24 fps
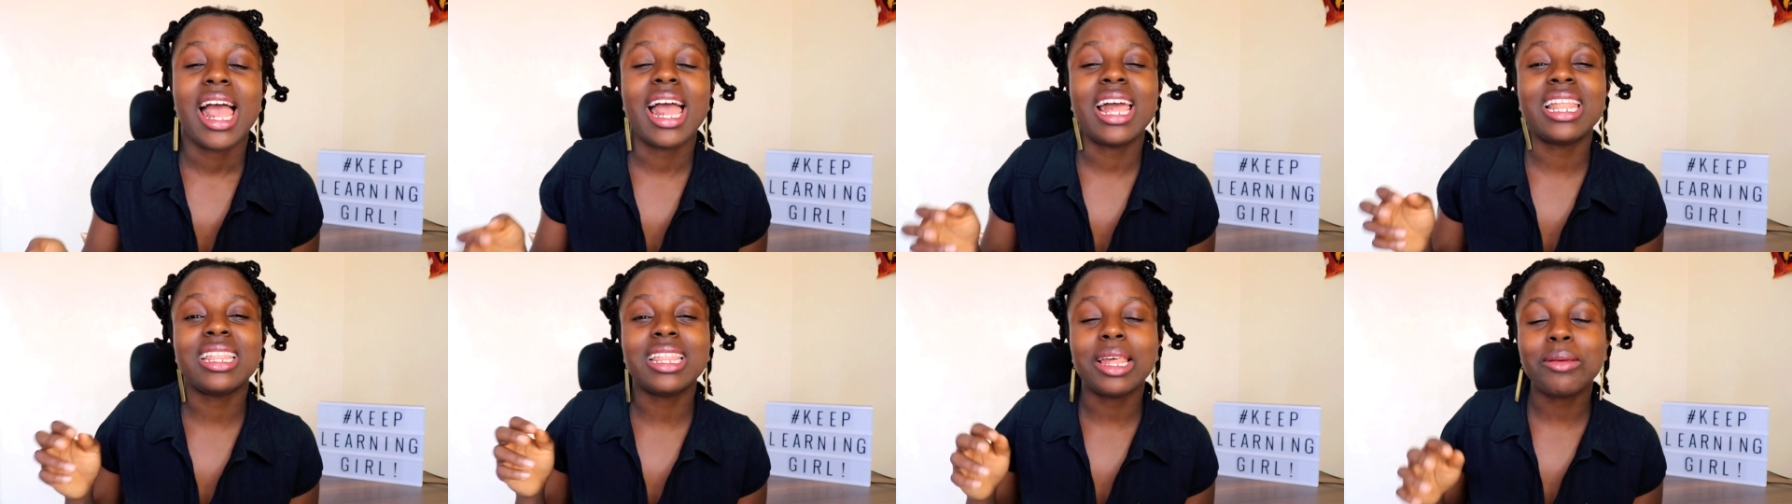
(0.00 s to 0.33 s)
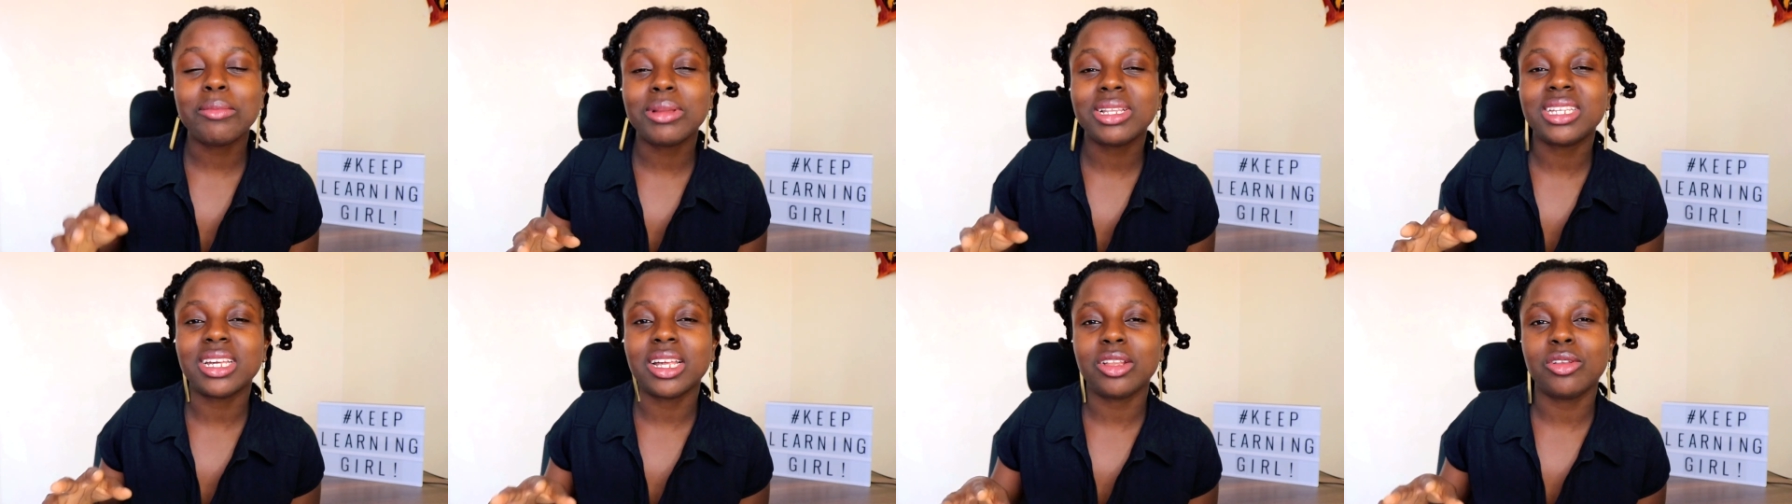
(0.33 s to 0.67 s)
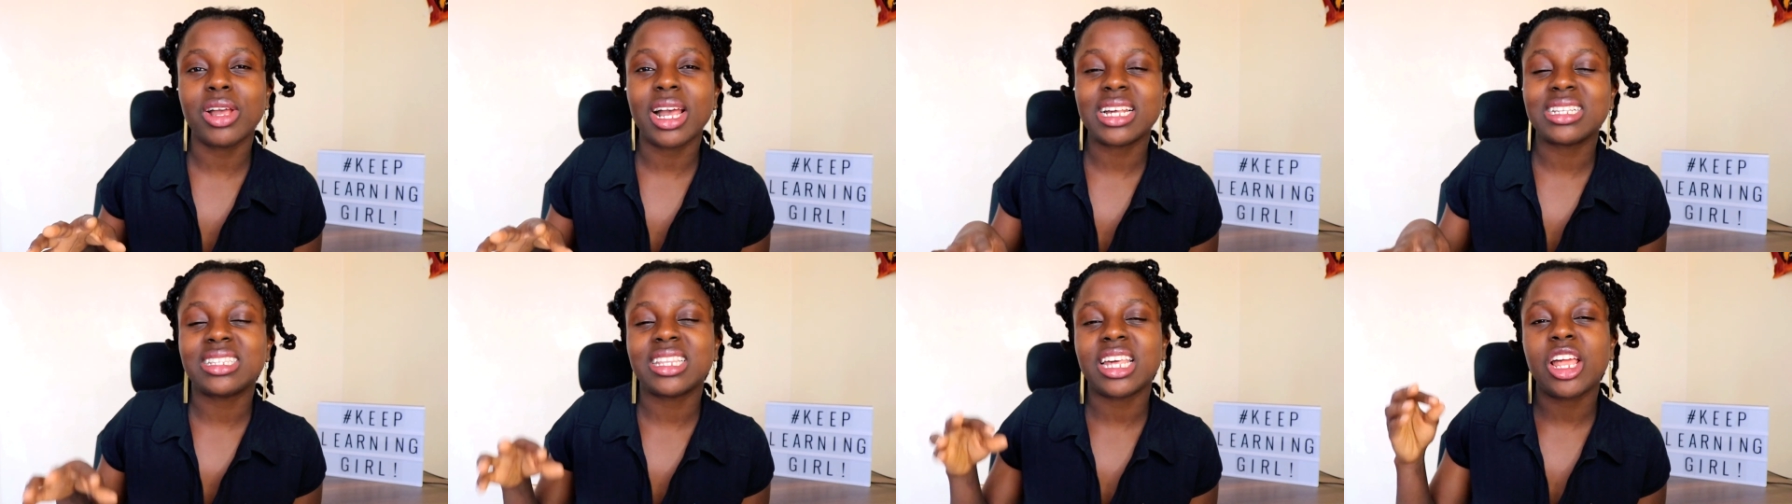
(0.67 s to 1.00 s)
and let me tell
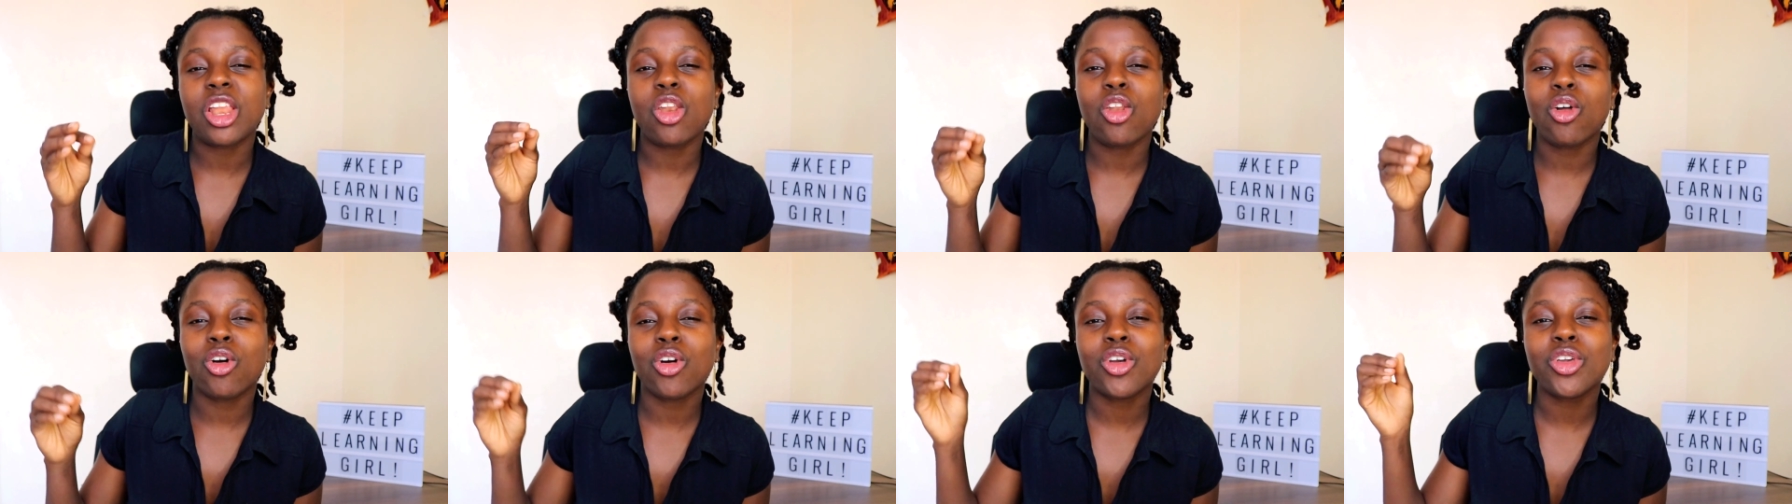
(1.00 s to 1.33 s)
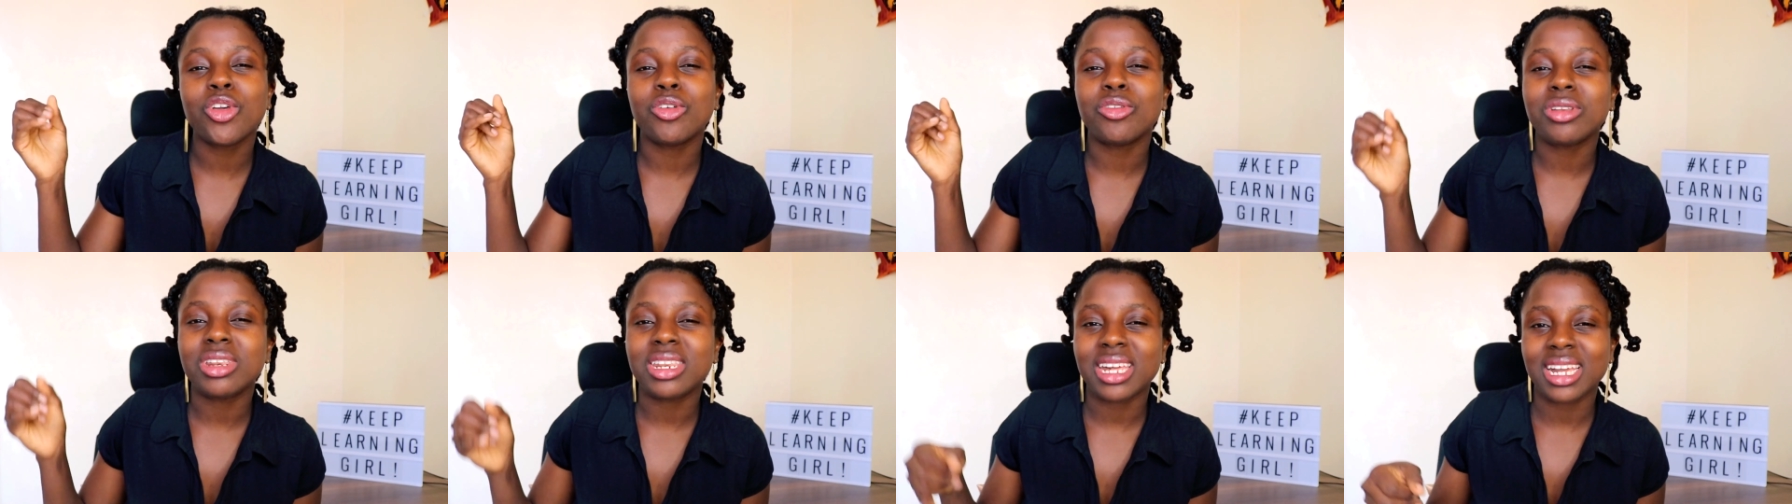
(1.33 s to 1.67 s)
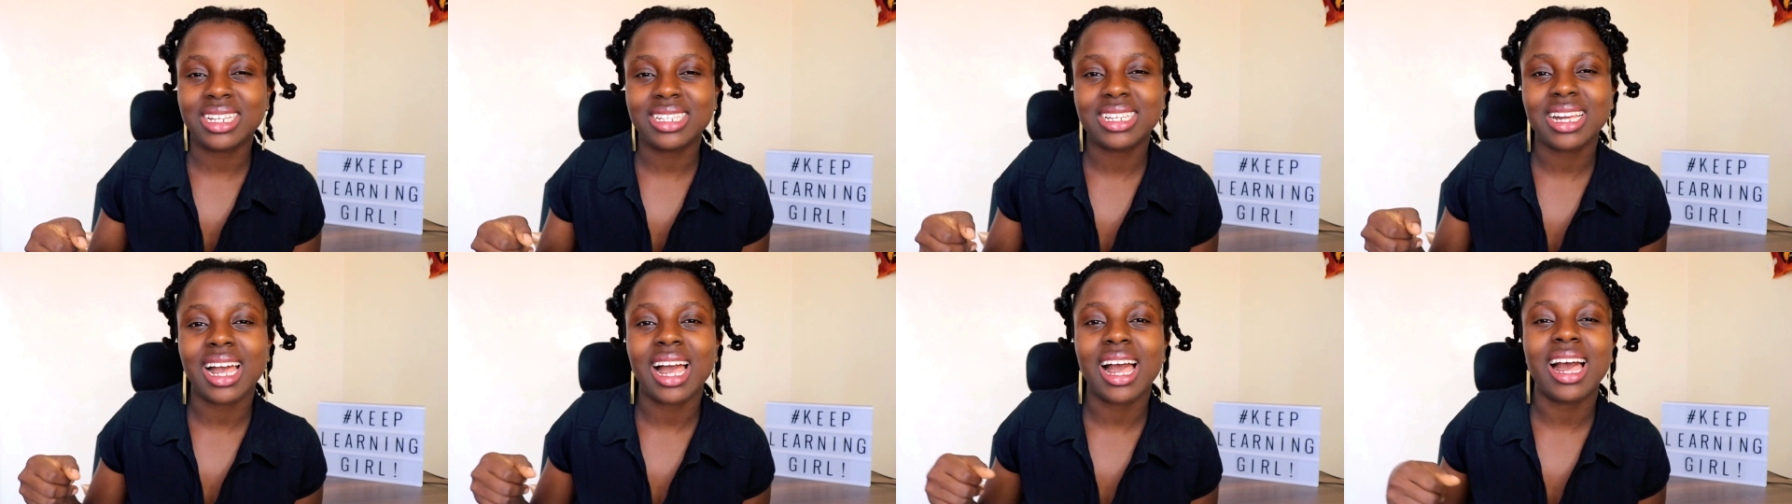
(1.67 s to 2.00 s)
you guys they lock your
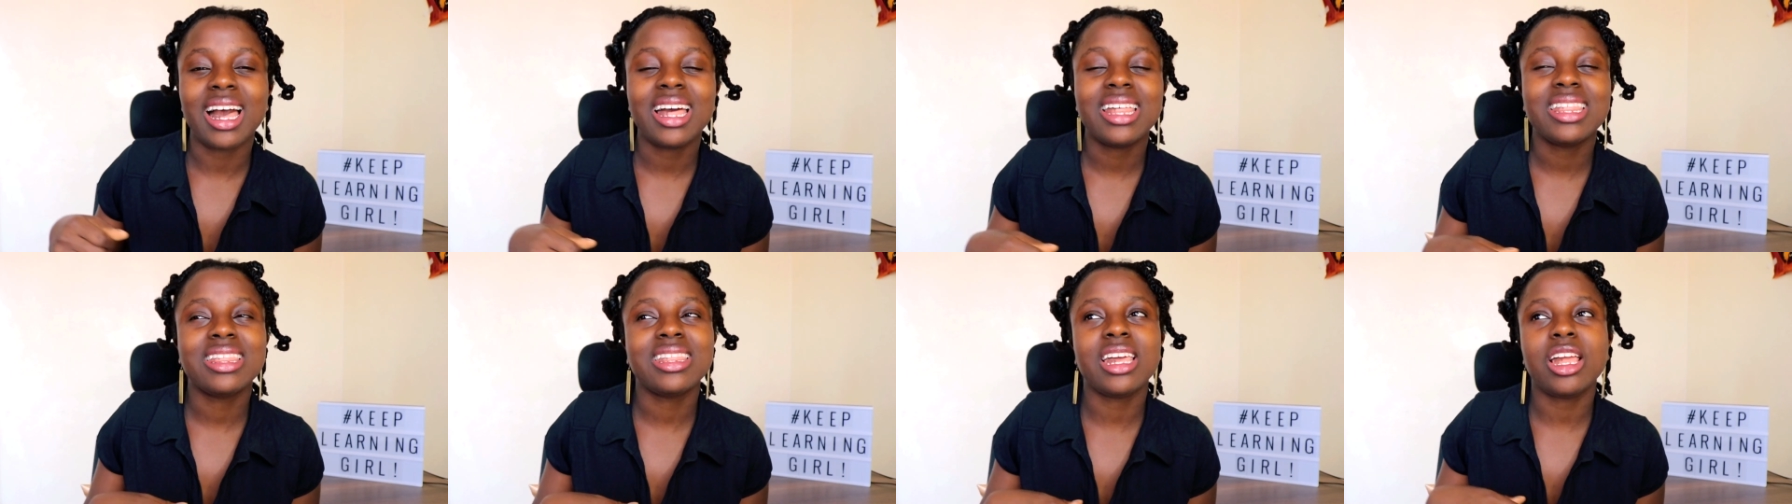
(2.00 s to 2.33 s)
data